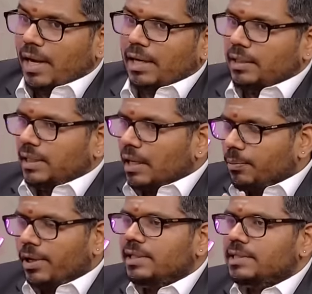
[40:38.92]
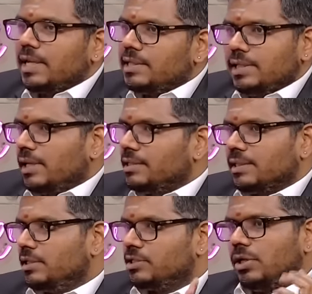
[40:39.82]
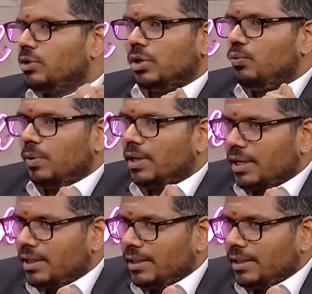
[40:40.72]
And at that point, these guys realize that it's not going to work.